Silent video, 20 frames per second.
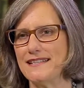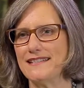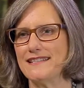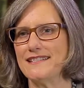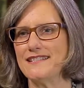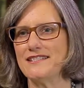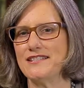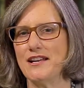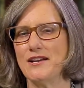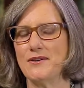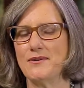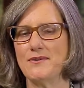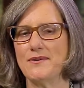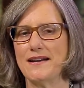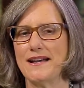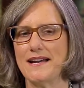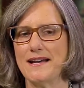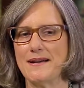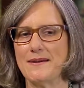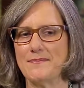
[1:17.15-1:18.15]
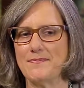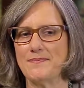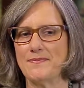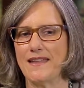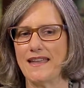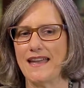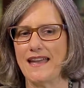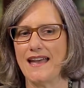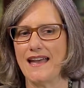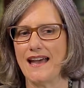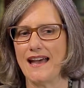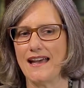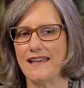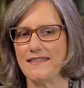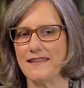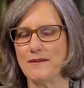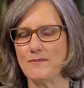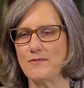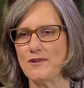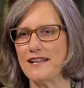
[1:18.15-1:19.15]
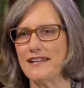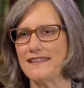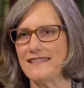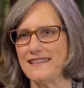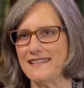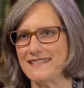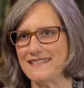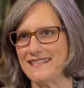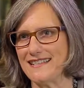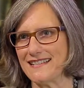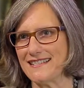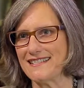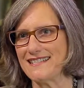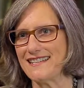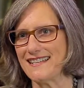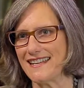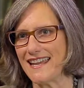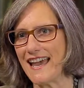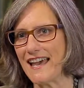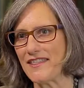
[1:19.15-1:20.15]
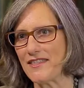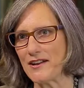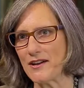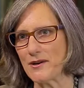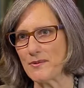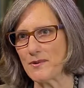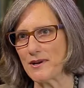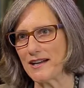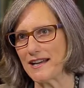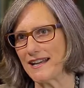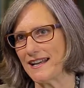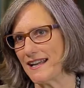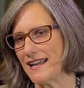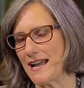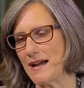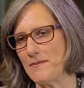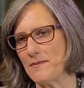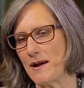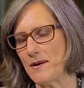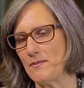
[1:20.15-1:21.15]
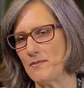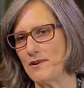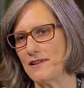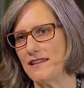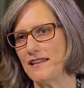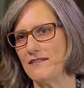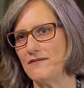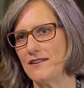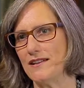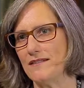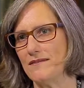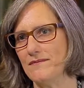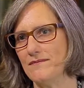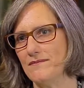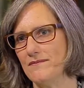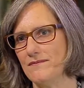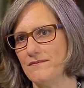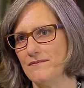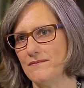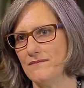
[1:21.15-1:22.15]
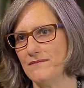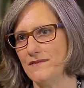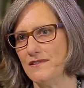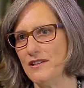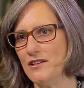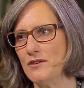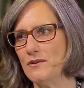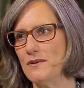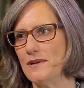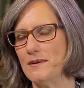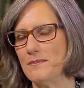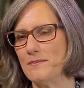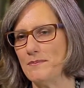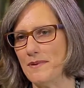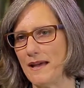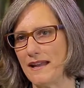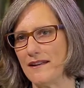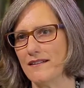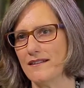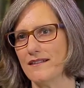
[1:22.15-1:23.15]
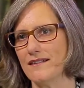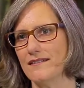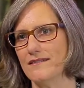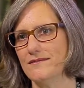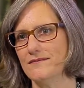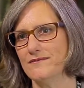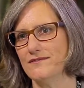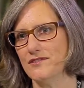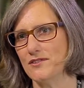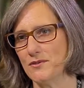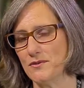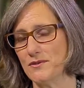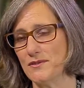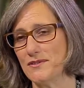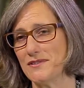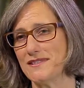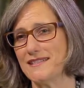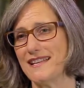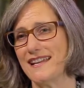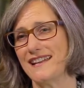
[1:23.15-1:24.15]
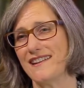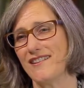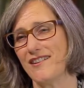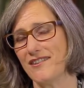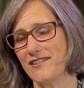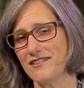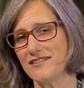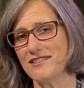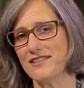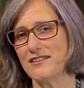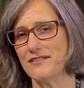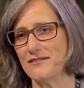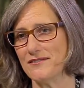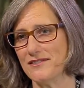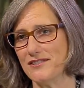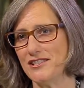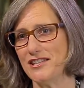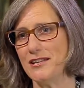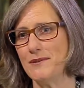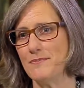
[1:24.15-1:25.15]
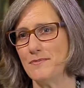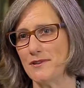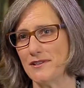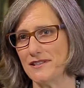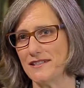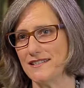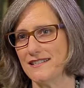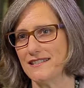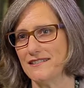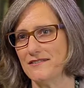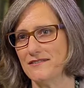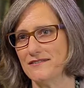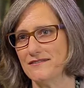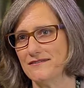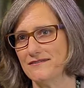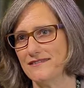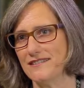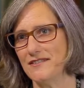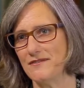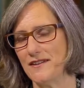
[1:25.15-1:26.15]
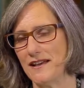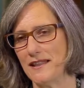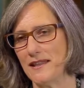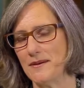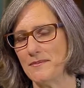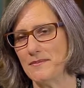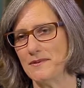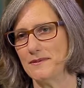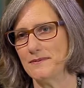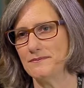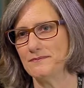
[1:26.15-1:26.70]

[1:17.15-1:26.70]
And so um, I think bringing these things together, we're going to come up with even new and better tools and also cheaper to develop.